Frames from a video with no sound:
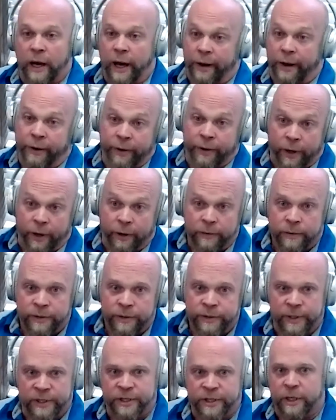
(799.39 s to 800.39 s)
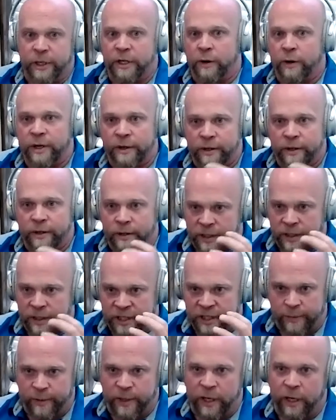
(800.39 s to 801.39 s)
I don't know. So I started going to the, the
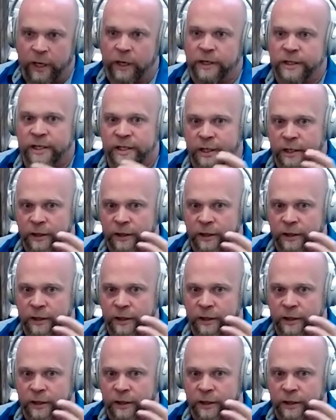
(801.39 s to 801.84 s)
seminars.